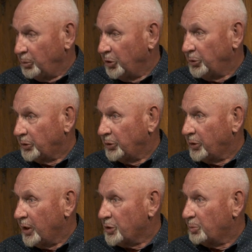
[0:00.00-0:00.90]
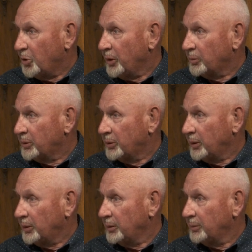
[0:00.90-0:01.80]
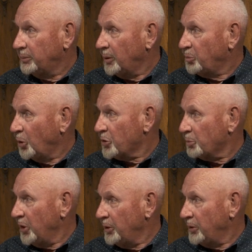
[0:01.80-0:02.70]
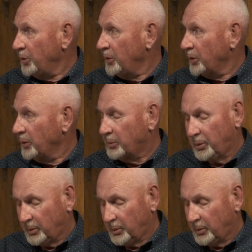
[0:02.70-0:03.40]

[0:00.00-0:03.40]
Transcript: Brewster Transport uh, approached me to do their,